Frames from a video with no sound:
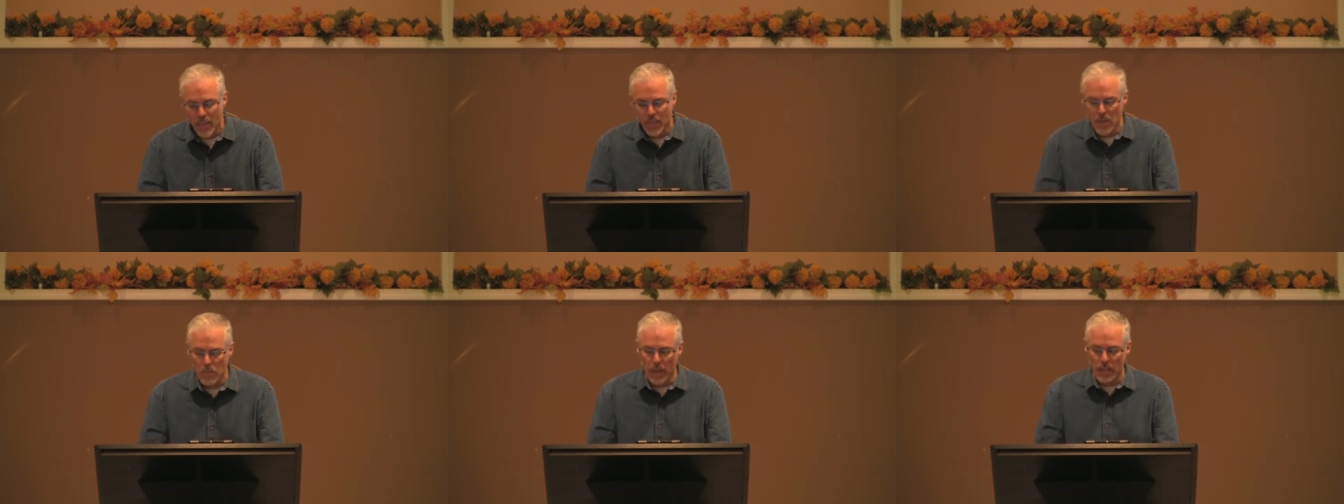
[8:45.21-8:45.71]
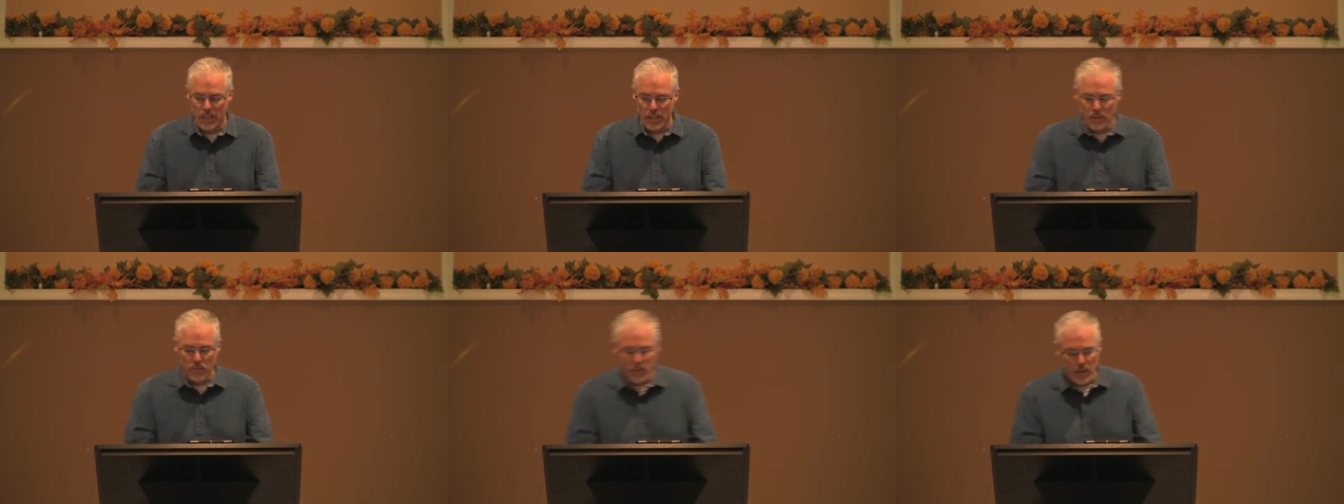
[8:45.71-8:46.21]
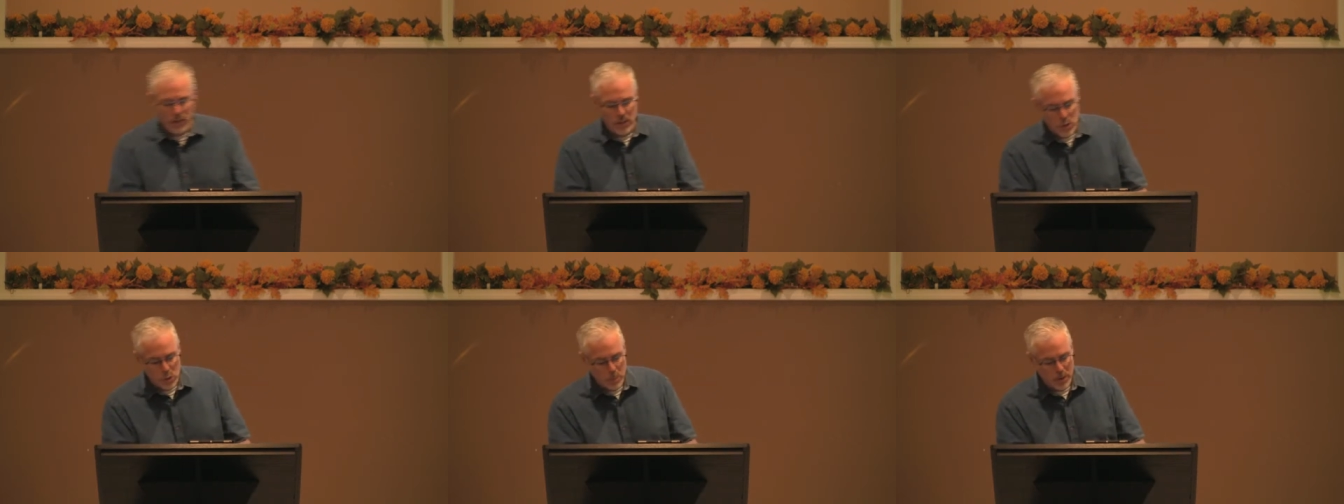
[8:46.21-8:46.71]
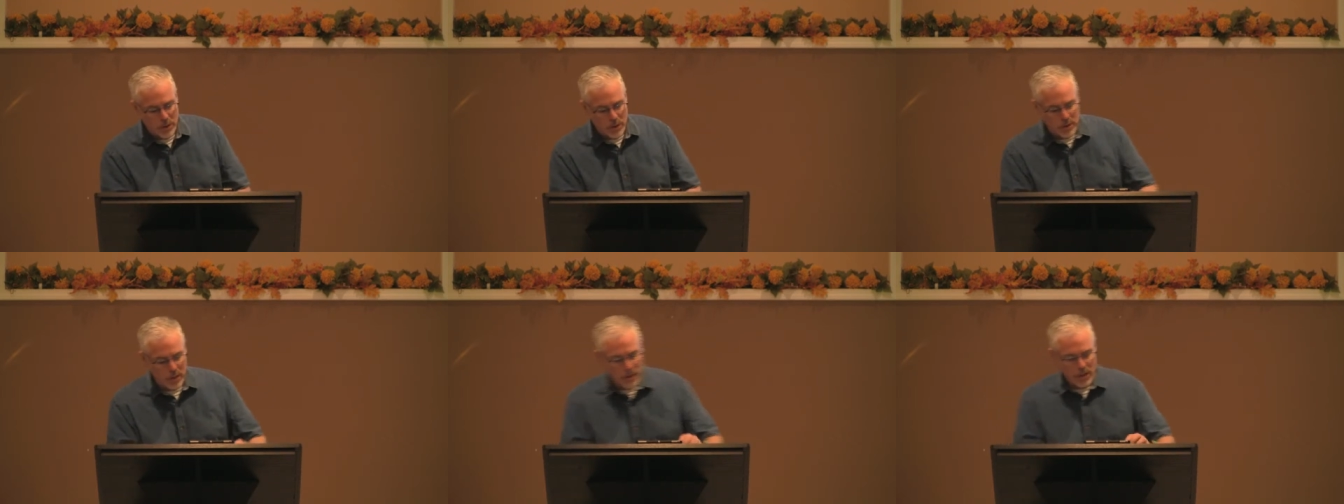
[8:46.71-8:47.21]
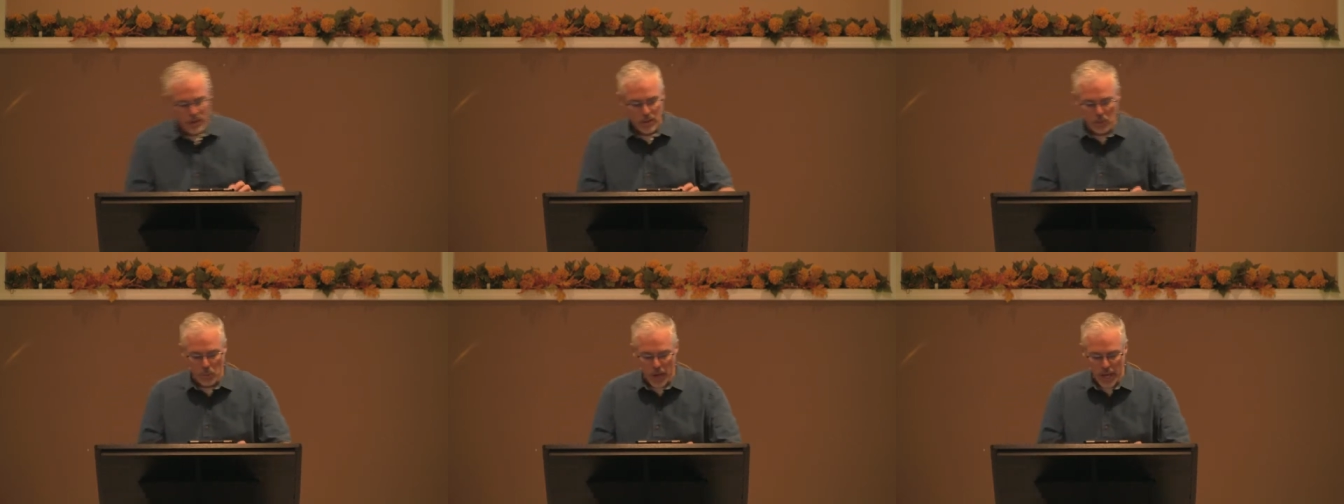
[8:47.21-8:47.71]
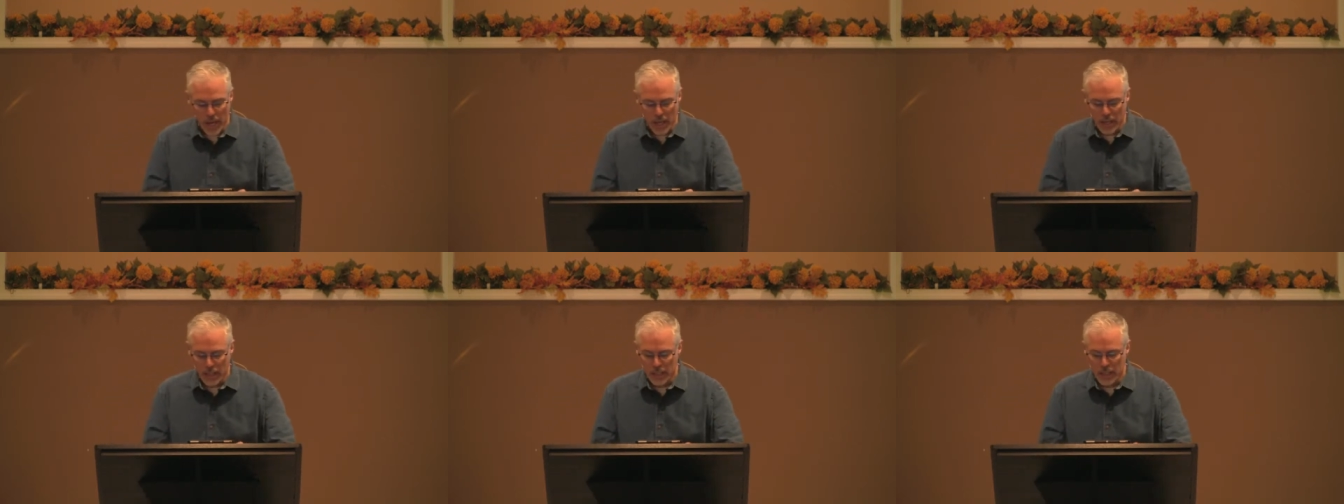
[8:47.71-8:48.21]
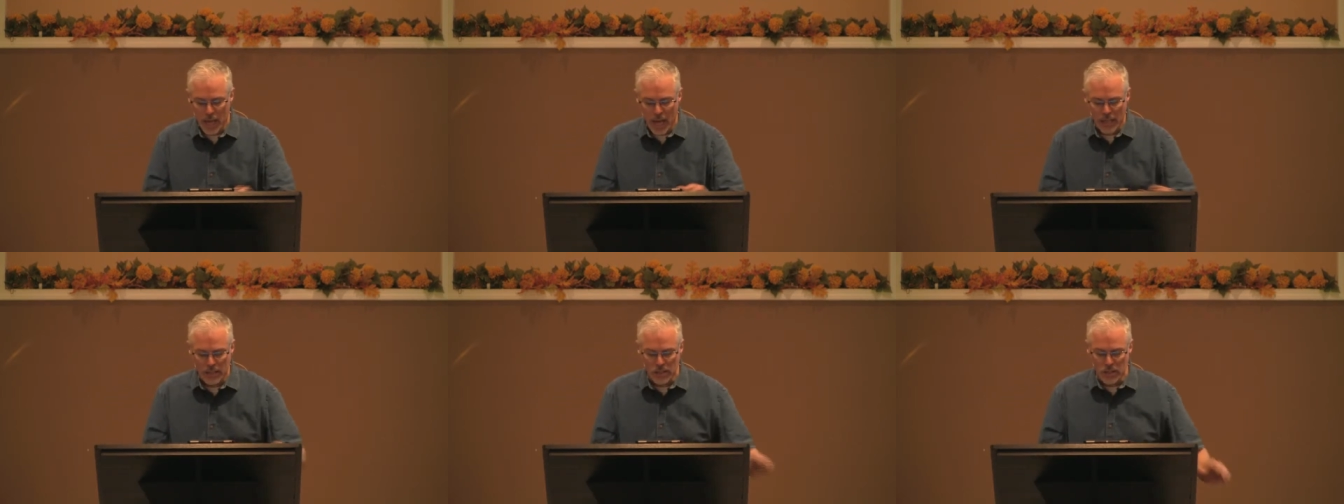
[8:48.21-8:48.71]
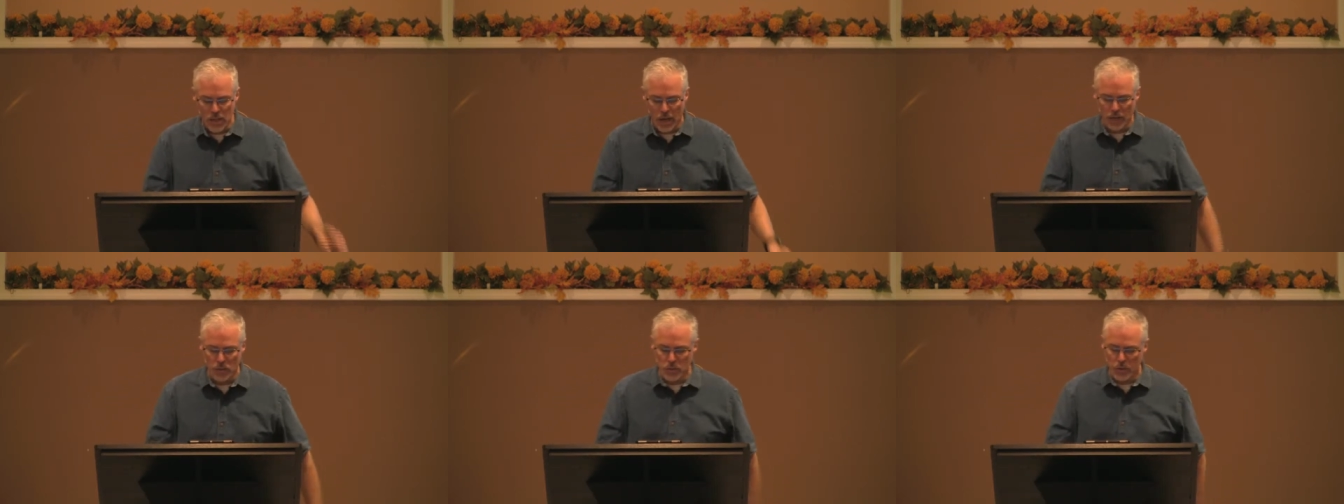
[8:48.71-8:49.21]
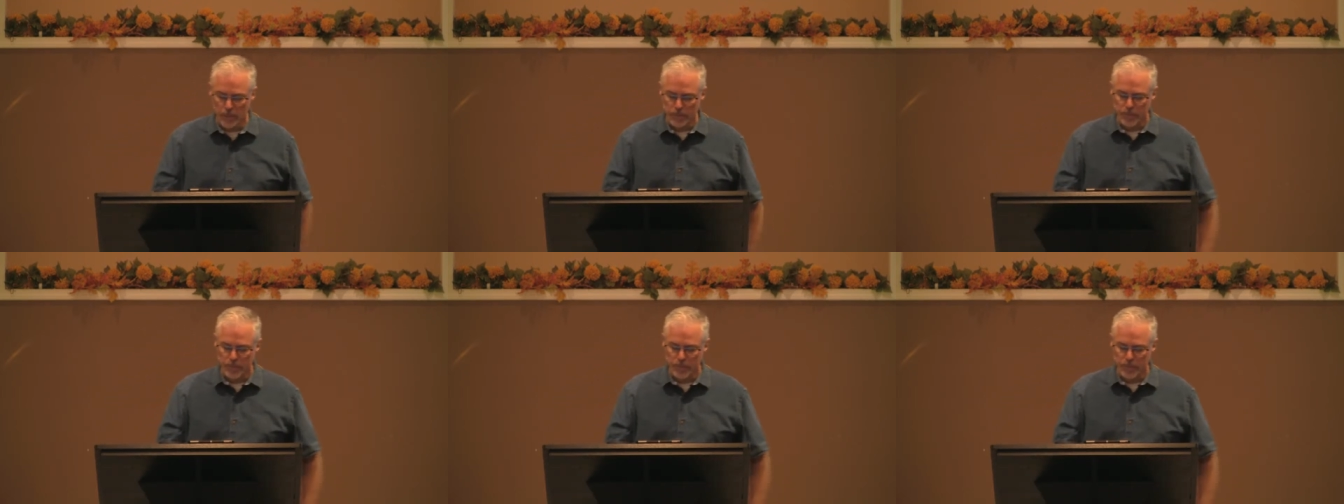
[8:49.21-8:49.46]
they might live in the spirit the way God does.